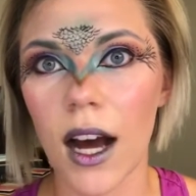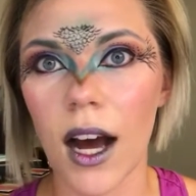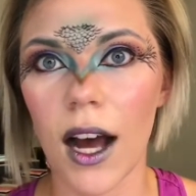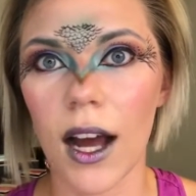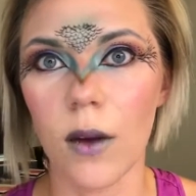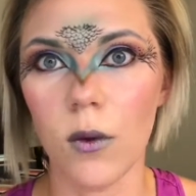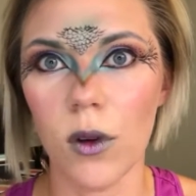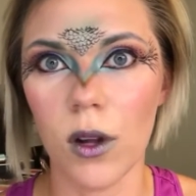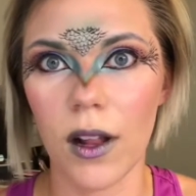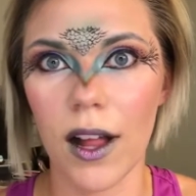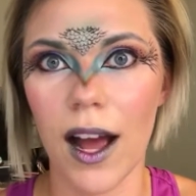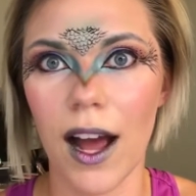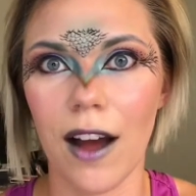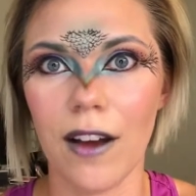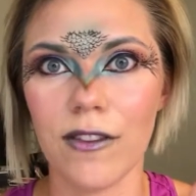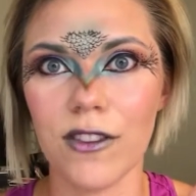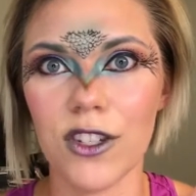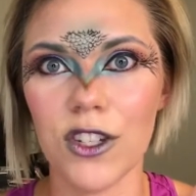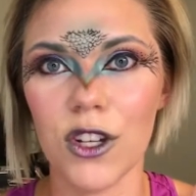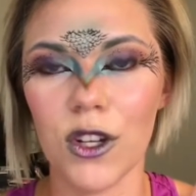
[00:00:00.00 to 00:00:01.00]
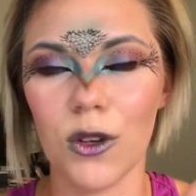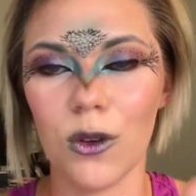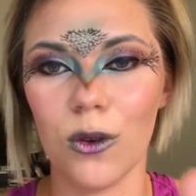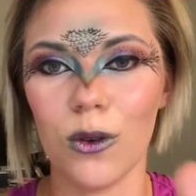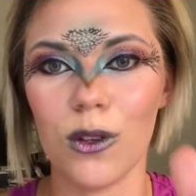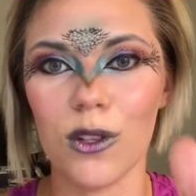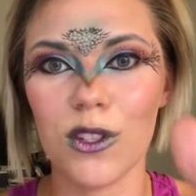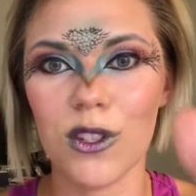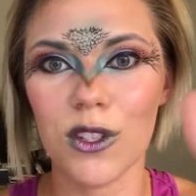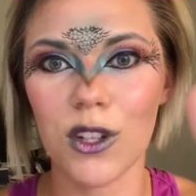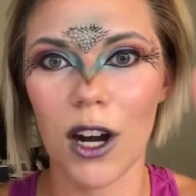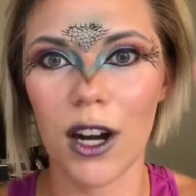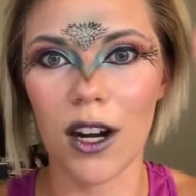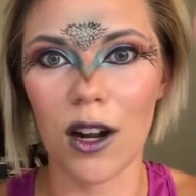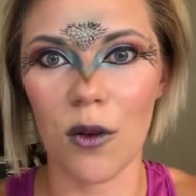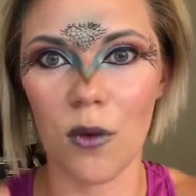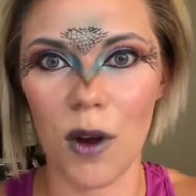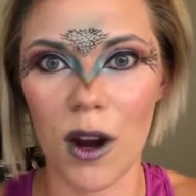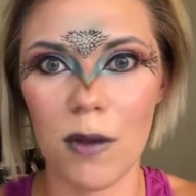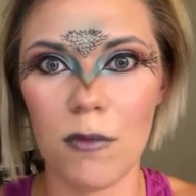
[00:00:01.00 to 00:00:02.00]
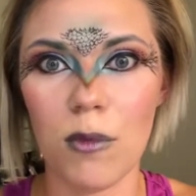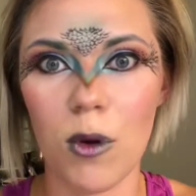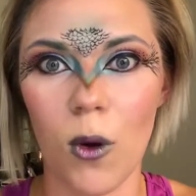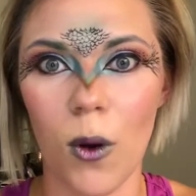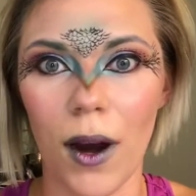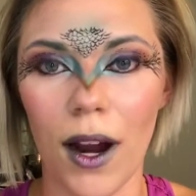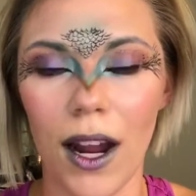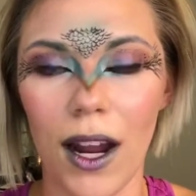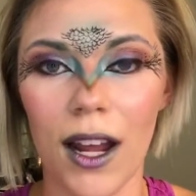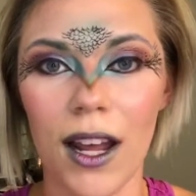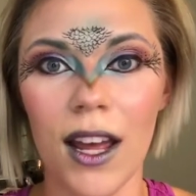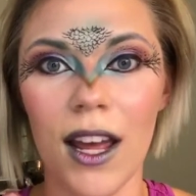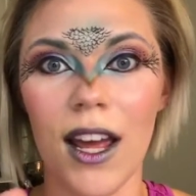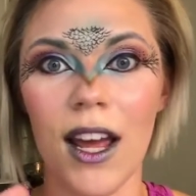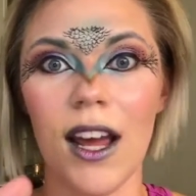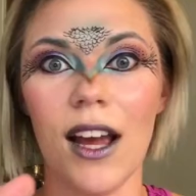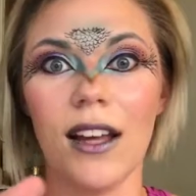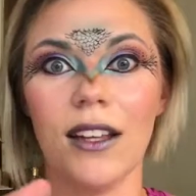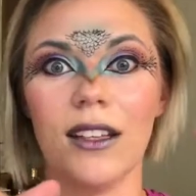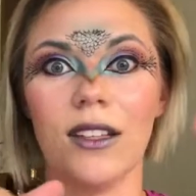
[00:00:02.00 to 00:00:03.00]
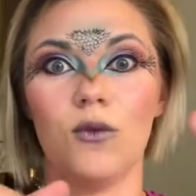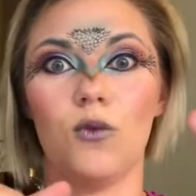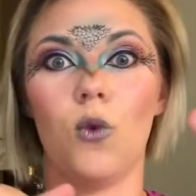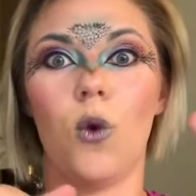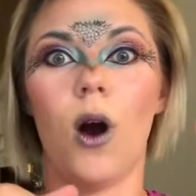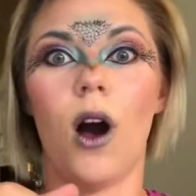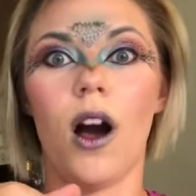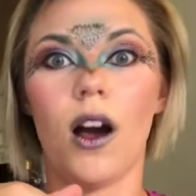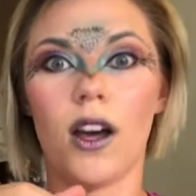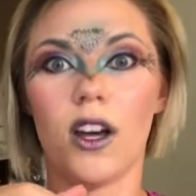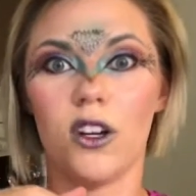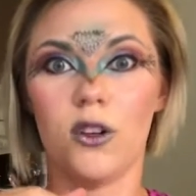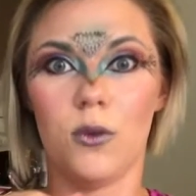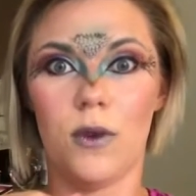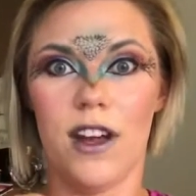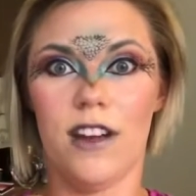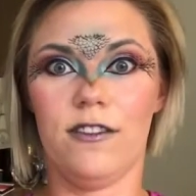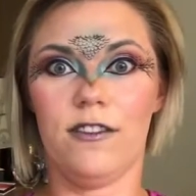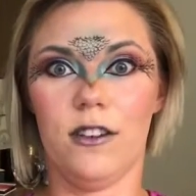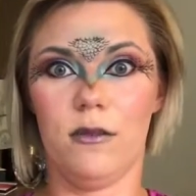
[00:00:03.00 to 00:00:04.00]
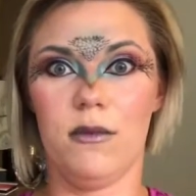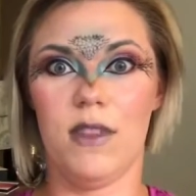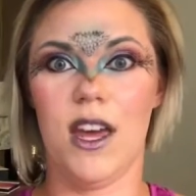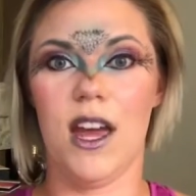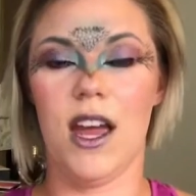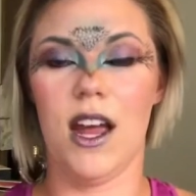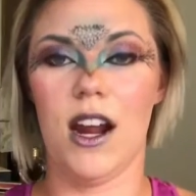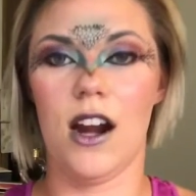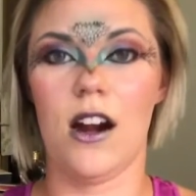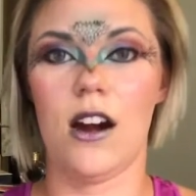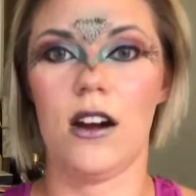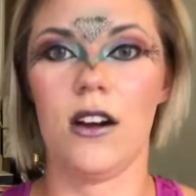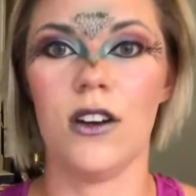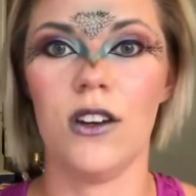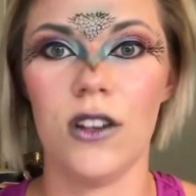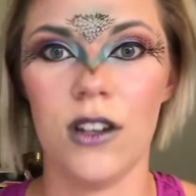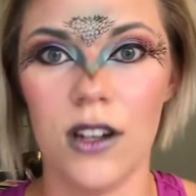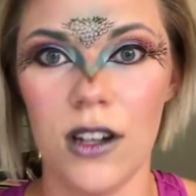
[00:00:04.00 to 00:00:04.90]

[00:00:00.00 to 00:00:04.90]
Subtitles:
I will have to start at one point and walk away from the hair